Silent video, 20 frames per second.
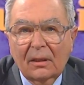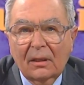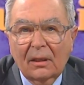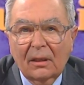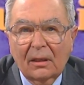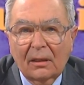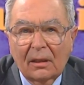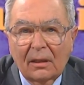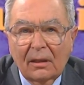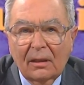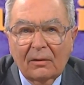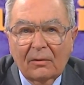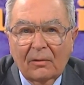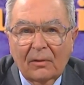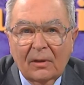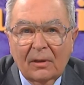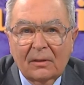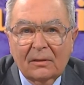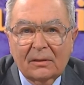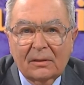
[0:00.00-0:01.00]
In other
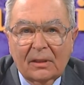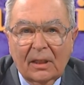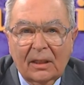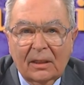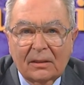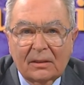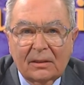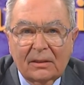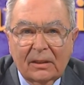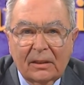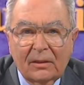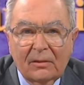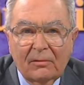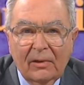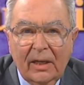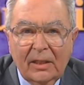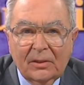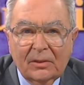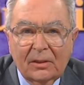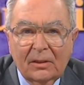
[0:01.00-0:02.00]
words, the
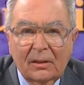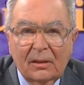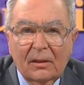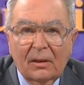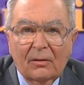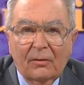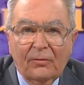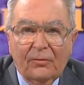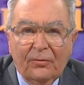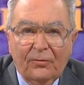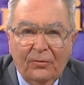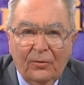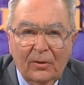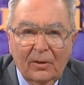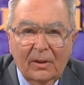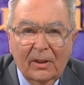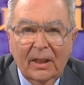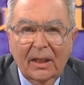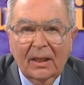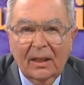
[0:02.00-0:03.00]
consideration
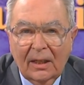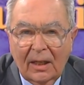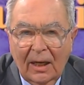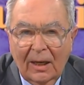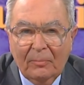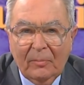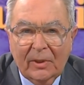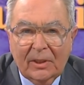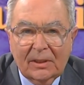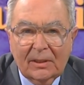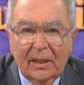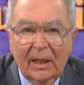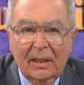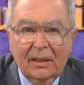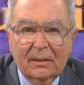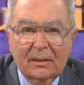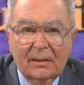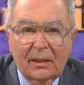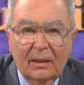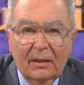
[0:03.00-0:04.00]
fully
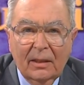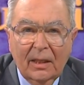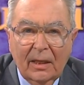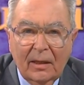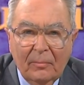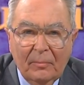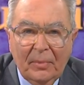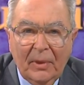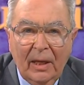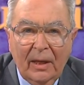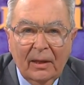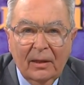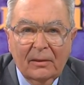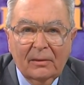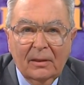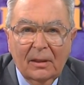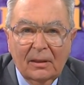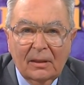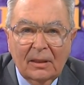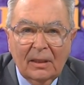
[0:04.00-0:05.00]
compensates the
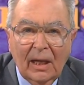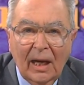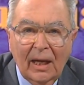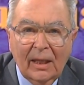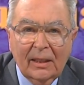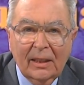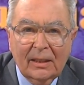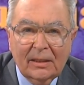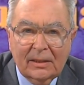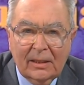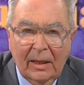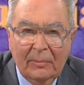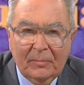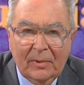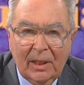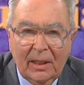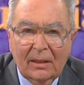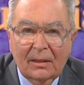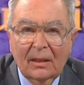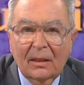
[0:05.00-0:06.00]
impaired, non
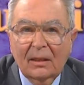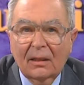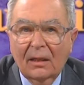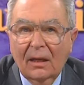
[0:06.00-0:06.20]
accepting,